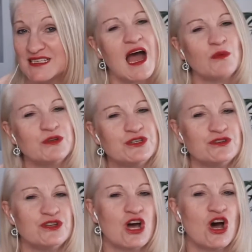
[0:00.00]
How would you
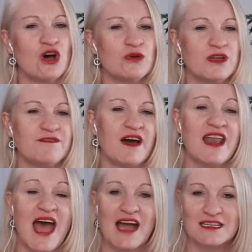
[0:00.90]
know if
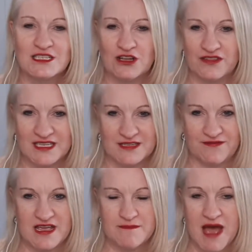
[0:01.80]
I'd acted on this
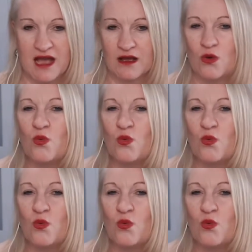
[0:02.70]
feedback?